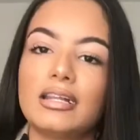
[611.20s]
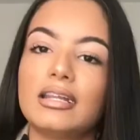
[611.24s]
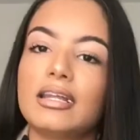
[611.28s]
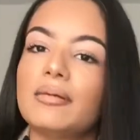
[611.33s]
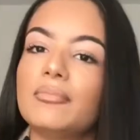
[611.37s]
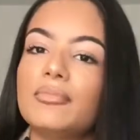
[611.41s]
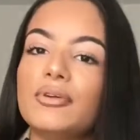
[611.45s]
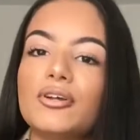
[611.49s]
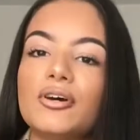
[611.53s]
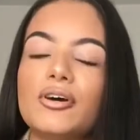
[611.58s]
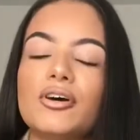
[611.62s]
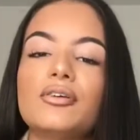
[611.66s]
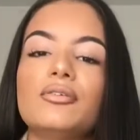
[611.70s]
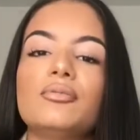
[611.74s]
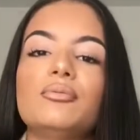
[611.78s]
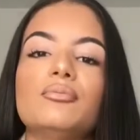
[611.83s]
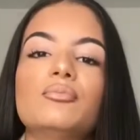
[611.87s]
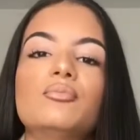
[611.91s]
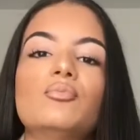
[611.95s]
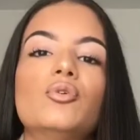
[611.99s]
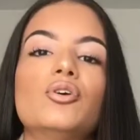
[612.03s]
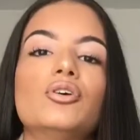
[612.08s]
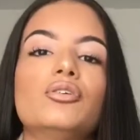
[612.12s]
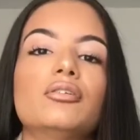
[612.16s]
Let me know
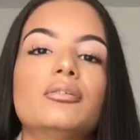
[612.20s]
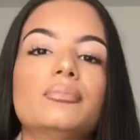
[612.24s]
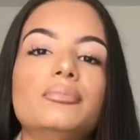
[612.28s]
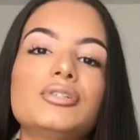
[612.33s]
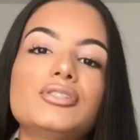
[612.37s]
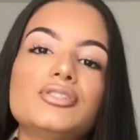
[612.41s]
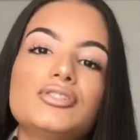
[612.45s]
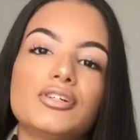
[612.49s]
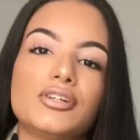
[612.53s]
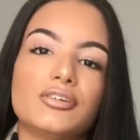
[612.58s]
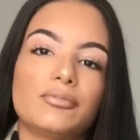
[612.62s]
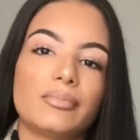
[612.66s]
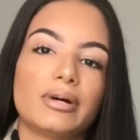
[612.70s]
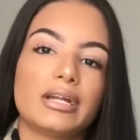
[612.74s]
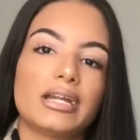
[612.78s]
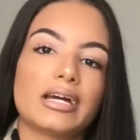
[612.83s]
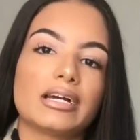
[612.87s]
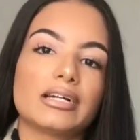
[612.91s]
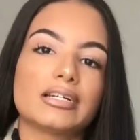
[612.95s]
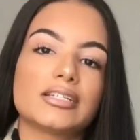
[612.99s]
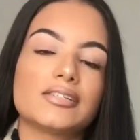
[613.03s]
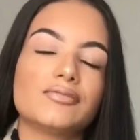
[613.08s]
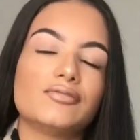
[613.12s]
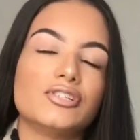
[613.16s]
what you want me to do for my
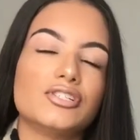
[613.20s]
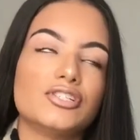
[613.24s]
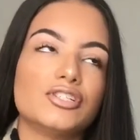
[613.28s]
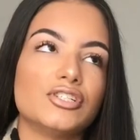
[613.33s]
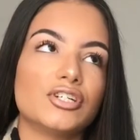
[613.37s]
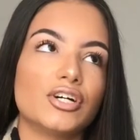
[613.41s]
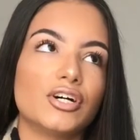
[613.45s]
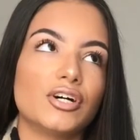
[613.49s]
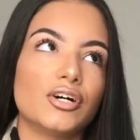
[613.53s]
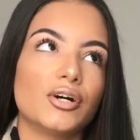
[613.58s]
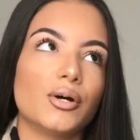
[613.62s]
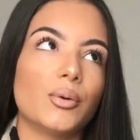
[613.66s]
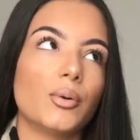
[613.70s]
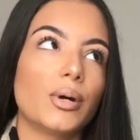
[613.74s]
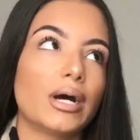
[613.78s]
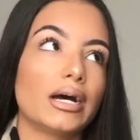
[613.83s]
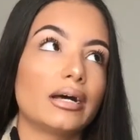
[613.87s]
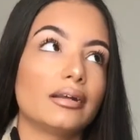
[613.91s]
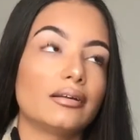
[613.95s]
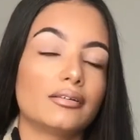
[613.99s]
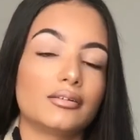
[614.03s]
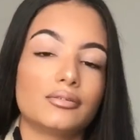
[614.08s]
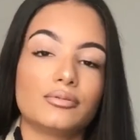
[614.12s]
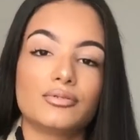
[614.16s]
next video,
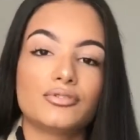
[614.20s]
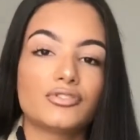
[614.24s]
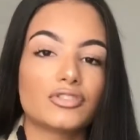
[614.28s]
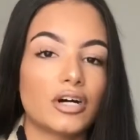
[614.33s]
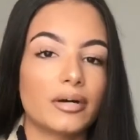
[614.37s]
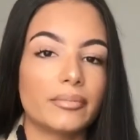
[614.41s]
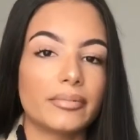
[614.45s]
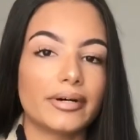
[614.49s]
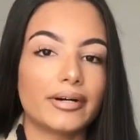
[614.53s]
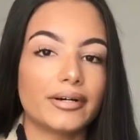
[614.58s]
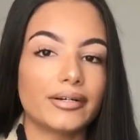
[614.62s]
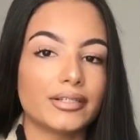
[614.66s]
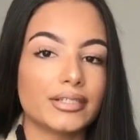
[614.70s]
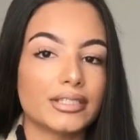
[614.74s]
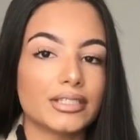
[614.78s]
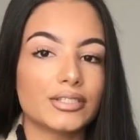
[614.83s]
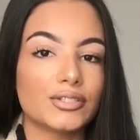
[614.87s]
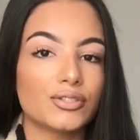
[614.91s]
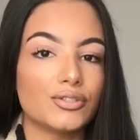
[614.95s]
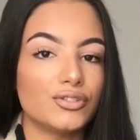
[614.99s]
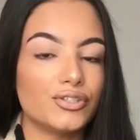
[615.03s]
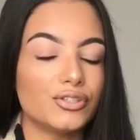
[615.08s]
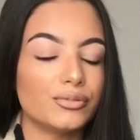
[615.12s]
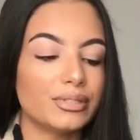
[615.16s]
and I'll try my
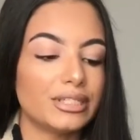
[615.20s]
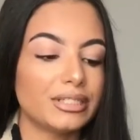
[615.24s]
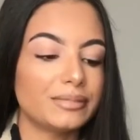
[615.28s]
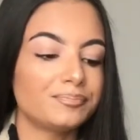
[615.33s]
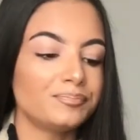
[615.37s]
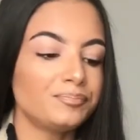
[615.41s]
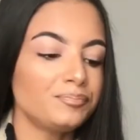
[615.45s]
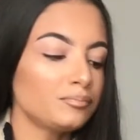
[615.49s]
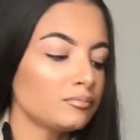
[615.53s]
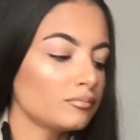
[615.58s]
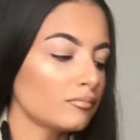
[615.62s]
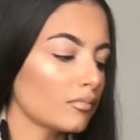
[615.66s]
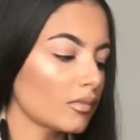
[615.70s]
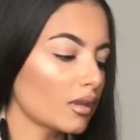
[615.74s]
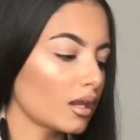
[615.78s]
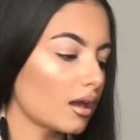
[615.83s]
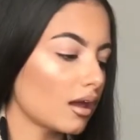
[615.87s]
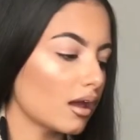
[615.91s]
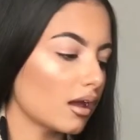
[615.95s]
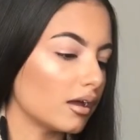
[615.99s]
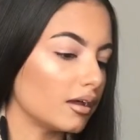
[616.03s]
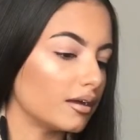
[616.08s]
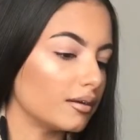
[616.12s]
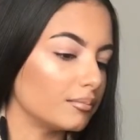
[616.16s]
hardest to do it.
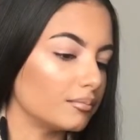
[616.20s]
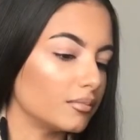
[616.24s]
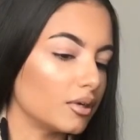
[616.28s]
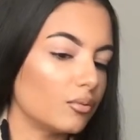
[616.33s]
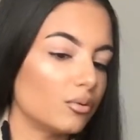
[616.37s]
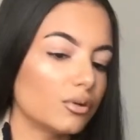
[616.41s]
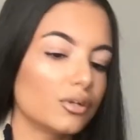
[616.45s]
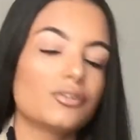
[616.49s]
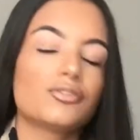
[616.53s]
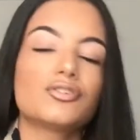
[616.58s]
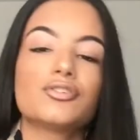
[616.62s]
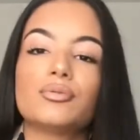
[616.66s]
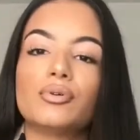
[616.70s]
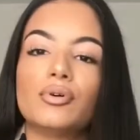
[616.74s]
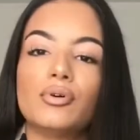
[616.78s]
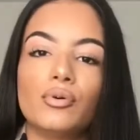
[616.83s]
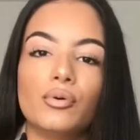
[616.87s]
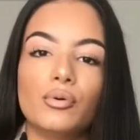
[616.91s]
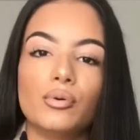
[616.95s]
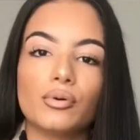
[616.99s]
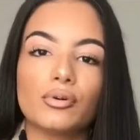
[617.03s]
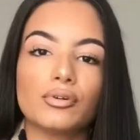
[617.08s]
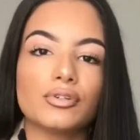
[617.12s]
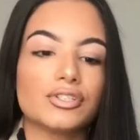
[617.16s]
I want to do a
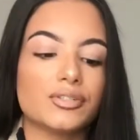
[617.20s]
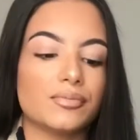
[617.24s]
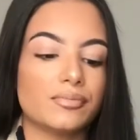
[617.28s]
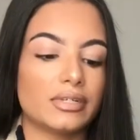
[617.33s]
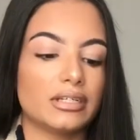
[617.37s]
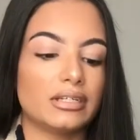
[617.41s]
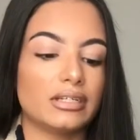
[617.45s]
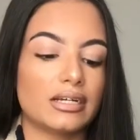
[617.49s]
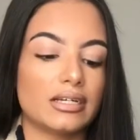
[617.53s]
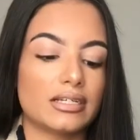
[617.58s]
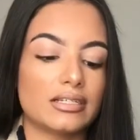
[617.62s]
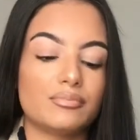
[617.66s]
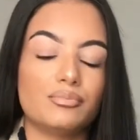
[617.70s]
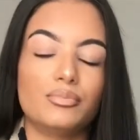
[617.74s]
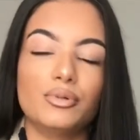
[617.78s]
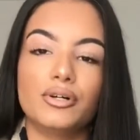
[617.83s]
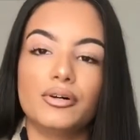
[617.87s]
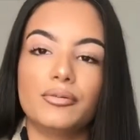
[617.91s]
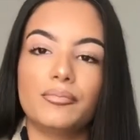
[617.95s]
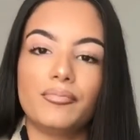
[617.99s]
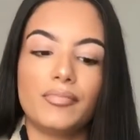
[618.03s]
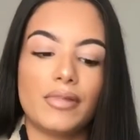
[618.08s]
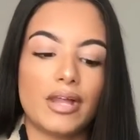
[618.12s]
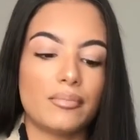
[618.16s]
haul or something next,
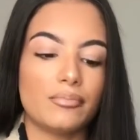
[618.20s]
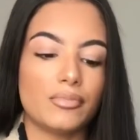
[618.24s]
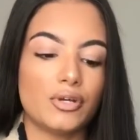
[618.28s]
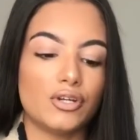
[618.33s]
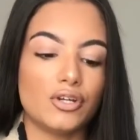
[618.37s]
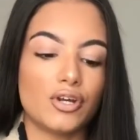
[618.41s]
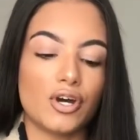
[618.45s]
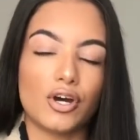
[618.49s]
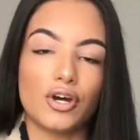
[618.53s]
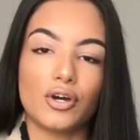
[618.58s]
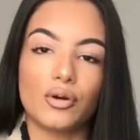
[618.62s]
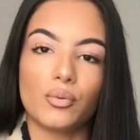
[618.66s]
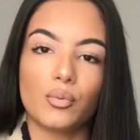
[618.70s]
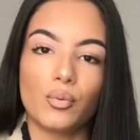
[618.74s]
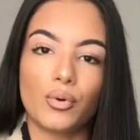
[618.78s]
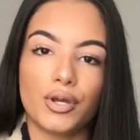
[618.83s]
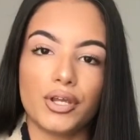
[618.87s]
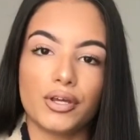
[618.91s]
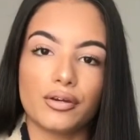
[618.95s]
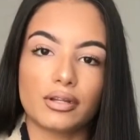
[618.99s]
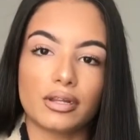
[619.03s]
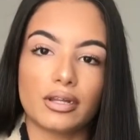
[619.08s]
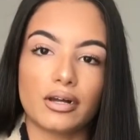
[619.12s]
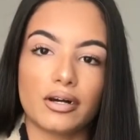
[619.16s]
but let me know what
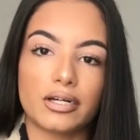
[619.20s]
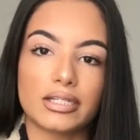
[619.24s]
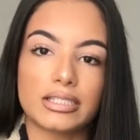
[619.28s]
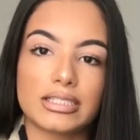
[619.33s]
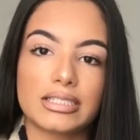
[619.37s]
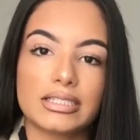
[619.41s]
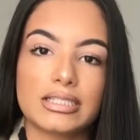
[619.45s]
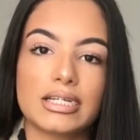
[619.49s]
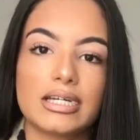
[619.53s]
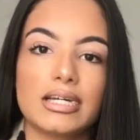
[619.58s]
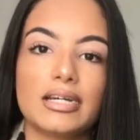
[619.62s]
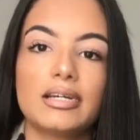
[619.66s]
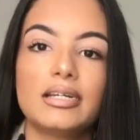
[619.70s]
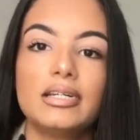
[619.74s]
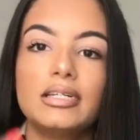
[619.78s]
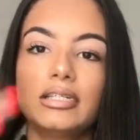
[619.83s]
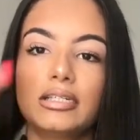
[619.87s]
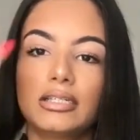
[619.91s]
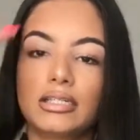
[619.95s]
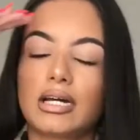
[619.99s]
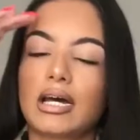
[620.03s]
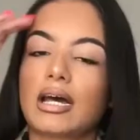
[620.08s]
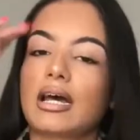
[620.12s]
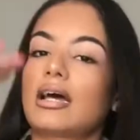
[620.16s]
you'd like to see.
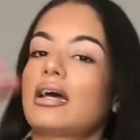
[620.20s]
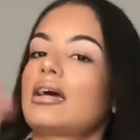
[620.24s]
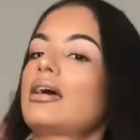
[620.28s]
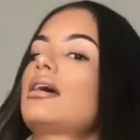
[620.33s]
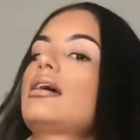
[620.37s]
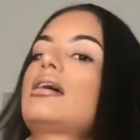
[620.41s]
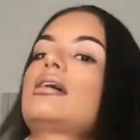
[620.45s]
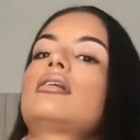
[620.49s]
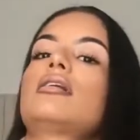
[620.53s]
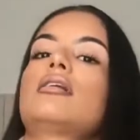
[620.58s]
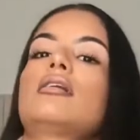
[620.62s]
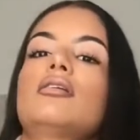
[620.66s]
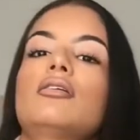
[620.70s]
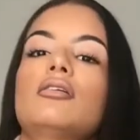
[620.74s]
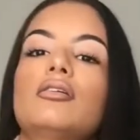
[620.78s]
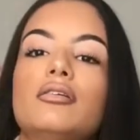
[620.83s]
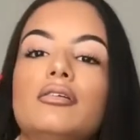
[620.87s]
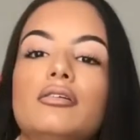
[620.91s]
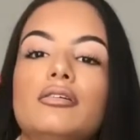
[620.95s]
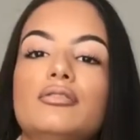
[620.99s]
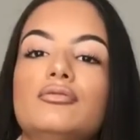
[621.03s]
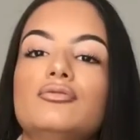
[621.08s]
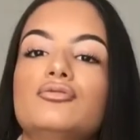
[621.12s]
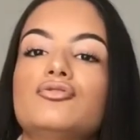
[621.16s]
I
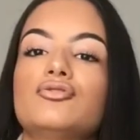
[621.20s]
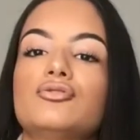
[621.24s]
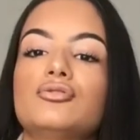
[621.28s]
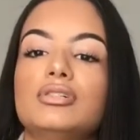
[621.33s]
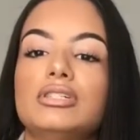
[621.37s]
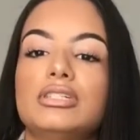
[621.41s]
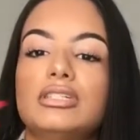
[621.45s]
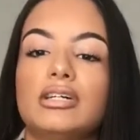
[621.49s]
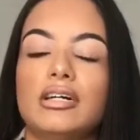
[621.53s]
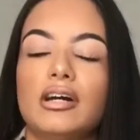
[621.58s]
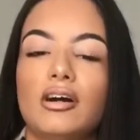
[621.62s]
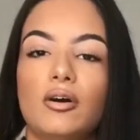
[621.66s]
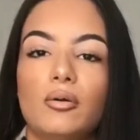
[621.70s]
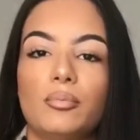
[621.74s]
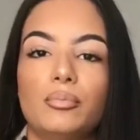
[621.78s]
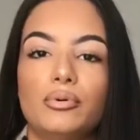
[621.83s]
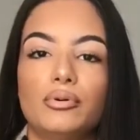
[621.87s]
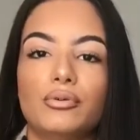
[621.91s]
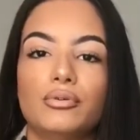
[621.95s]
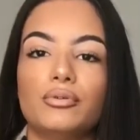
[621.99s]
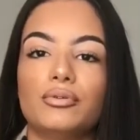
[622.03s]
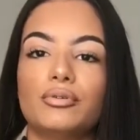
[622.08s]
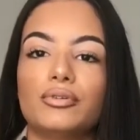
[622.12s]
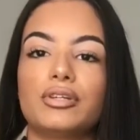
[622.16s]
hope you enjoyed it. I'll
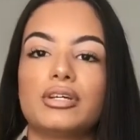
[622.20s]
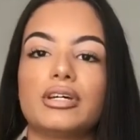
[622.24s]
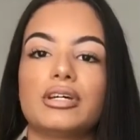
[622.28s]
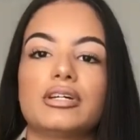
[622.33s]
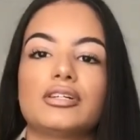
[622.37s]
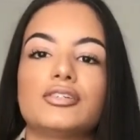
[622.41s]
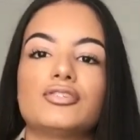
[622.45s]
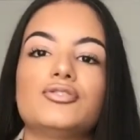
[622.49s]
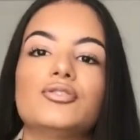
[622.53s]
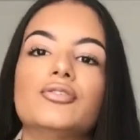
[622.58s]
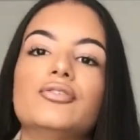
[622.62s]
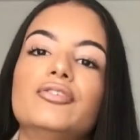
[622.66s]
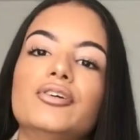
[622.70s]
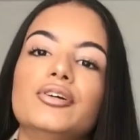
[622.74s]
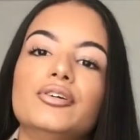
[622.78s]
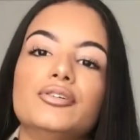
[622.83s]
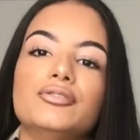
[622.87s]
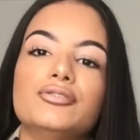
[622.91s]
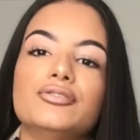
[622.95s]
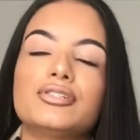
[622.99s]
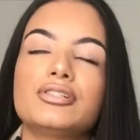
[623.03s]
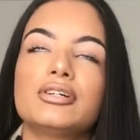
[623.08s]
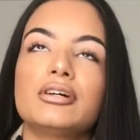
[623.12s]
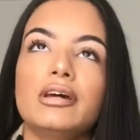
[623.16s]
put all the stuff I
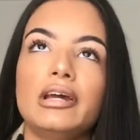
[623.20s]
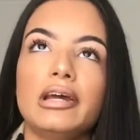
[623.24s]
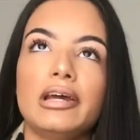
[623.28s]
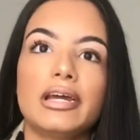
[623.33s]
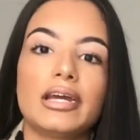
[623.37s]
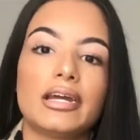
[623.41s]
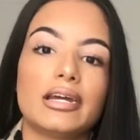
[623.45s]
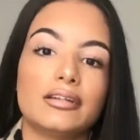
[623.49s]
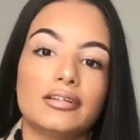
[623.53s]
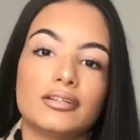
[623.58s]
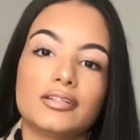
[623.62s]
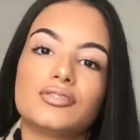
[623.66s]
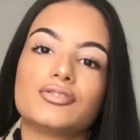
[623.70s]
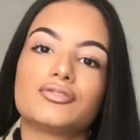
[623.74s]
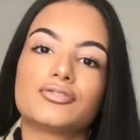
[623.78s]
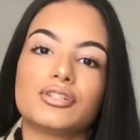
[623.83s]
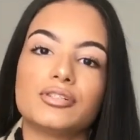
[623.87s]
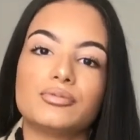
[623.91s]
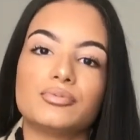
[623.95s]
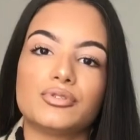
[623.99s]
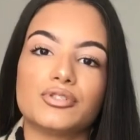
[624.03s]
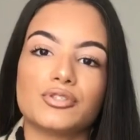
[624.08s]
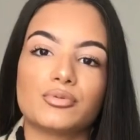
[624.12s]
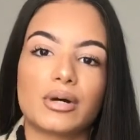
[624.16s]
used in the
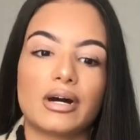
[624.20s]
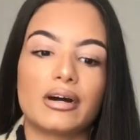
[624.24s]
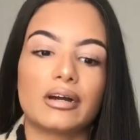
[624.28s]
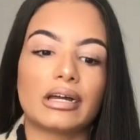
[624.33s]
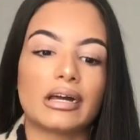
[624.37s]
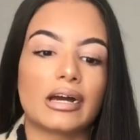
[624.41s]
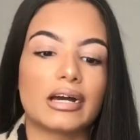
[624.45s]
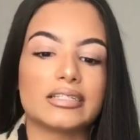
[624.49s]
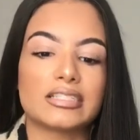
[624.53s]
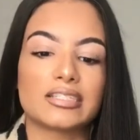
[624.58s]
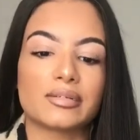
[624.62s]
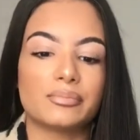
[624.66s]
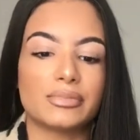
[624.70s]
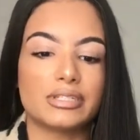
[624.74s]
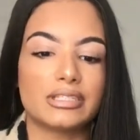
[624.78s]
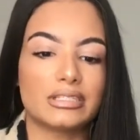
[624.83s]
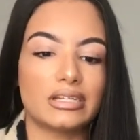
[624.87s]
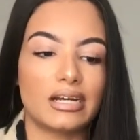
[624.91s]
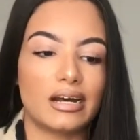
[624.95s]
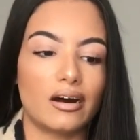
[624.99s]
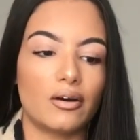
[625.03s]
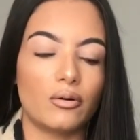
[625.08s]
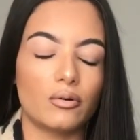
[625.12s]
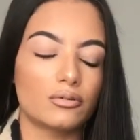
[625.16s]
description as well, in case I missed
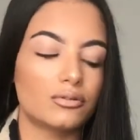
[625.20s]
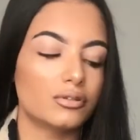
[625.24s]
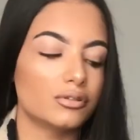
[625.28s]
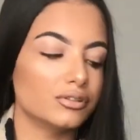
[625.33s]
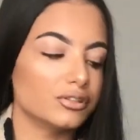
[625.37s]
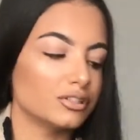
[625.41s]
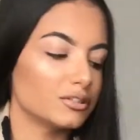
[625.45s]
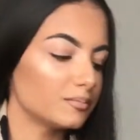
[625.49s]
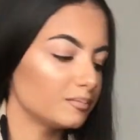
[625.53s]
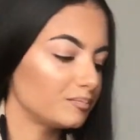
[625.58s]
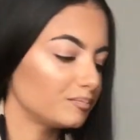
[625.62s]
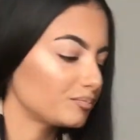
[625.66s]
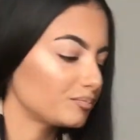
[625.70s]
it out, because